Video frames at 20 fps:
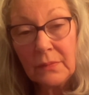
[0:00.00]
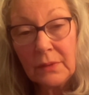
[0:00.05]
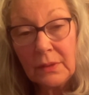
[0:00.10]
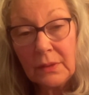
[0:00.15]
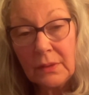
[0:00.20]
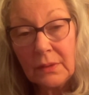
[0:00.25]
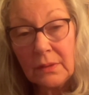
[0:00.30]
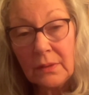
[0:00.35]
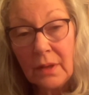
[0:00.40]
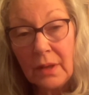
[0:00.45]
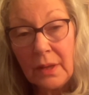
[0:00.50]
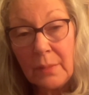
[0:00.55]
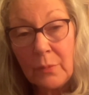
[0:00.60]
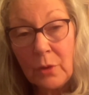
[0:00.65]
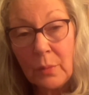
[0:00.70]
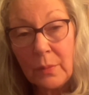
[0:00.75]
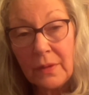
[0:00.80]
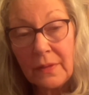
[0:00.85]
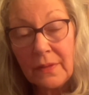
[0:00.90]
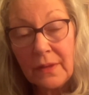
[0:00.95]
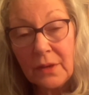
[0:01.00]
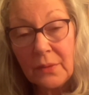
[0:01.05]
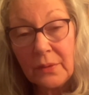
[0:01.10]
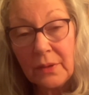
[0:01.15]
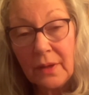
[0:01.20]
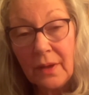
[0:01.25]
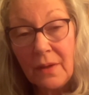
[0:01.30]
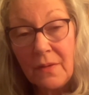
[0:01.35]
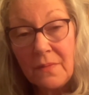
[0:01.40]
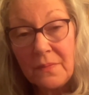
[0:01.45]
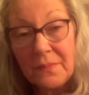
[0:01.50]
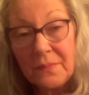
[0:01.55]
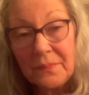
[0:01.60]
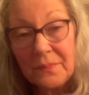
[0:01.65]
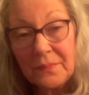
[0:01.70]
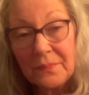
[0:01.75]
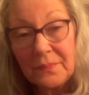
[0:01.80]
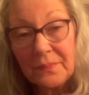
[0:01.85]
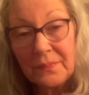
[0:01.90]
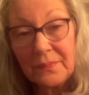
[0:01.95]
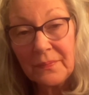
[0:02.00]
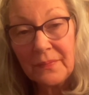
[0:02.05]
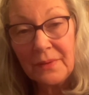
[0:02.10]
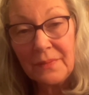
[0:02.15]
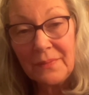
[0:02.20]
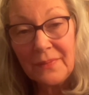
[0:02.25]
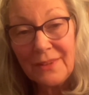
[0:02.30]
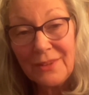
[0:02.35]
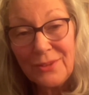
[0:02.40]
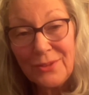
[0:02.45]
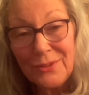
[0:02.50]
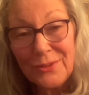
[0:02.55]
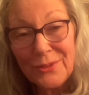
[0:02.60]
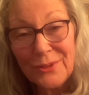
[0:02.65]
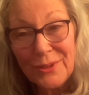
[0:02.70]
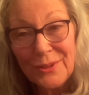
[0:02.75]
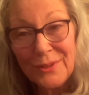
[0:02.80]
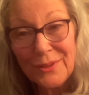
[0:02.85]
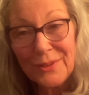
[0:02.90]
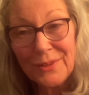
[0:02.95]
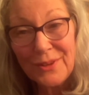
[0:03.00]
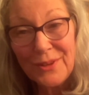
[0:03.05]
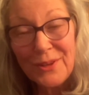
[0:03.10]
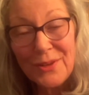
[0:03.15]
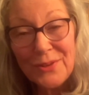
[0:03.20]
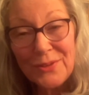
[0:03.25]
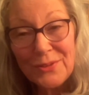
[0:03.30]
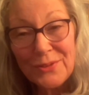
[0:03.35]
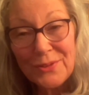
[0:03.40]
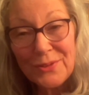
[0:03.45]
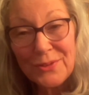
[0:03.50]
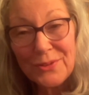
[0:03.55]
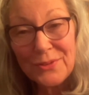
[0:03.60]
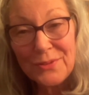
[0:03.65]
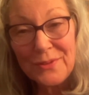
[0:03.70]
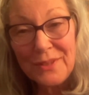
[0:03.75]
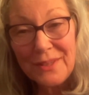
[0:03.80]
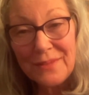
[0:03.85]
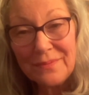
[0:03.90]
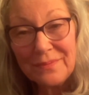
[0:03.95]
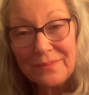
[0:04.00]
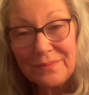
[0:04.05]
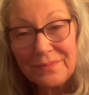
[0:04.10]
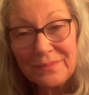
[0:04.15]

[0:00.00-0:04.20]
in a moment. There we go. You start start to read.